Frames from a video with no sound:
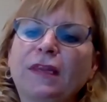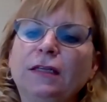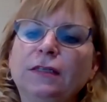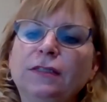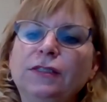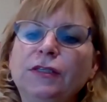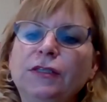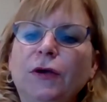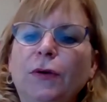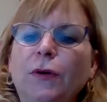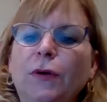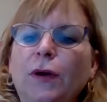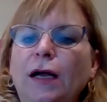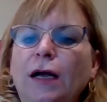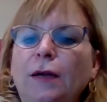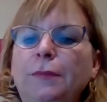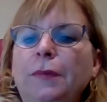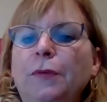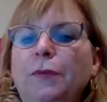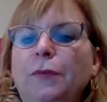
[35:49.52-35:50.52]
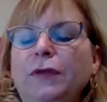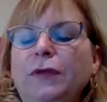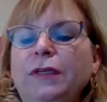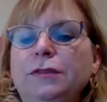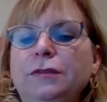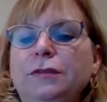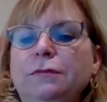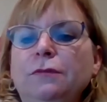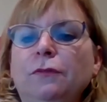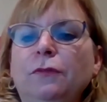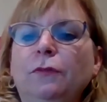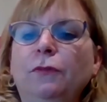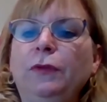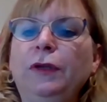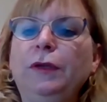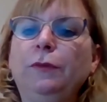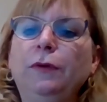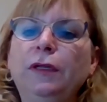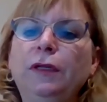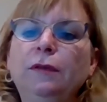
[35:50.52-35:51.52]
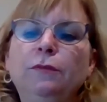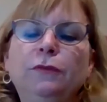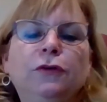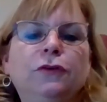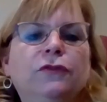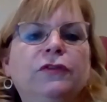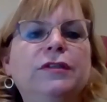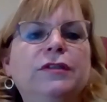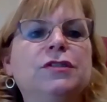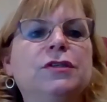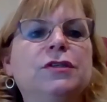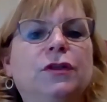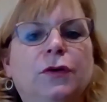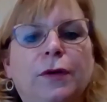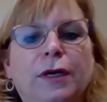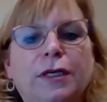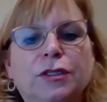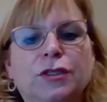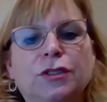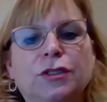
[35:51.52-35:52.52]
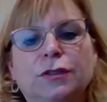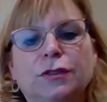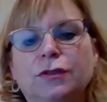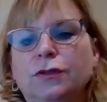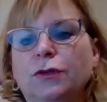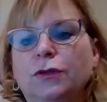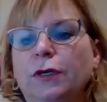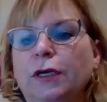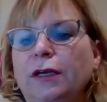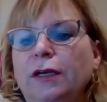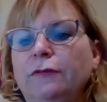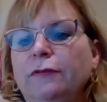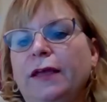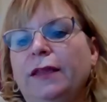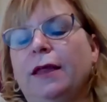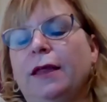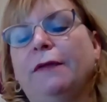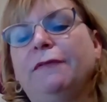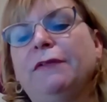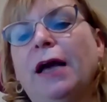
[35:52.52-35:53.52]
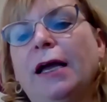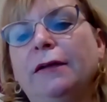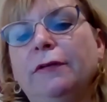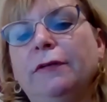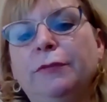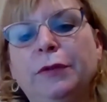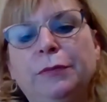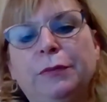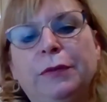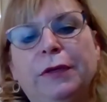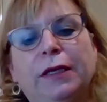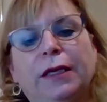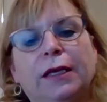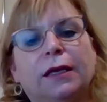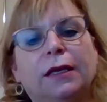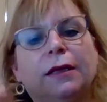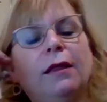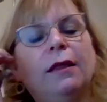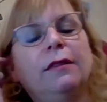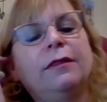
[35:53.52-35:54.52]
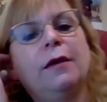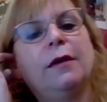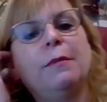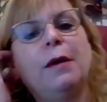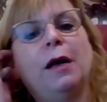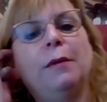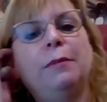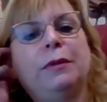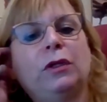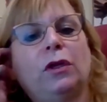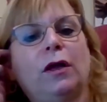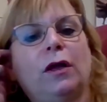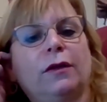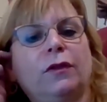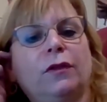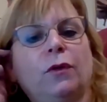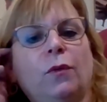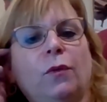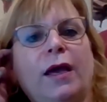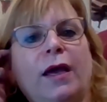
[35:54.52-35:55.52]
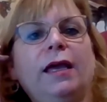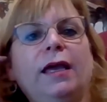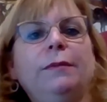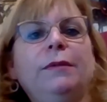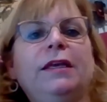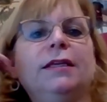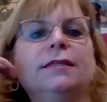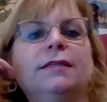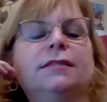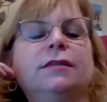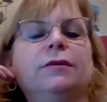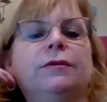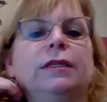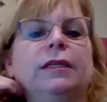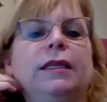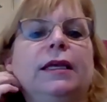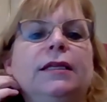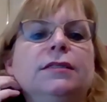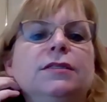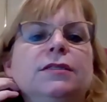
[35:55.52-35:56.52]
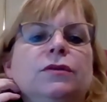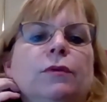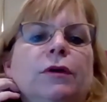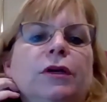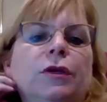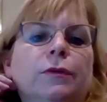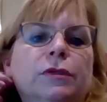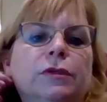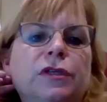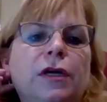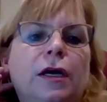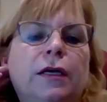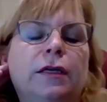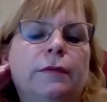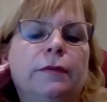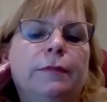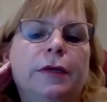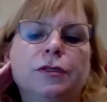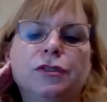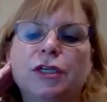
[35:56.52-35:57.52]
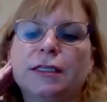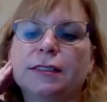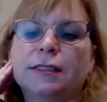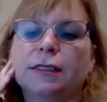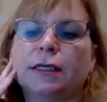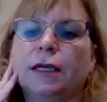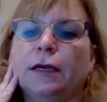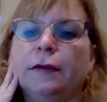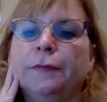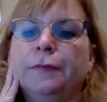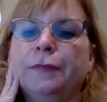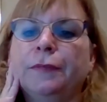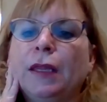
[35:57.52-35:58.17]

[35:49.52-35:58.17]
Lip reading: So we will move into the questions, sort of. I've kind of been picking them up along the way because they related to what you were talking about, Jessica.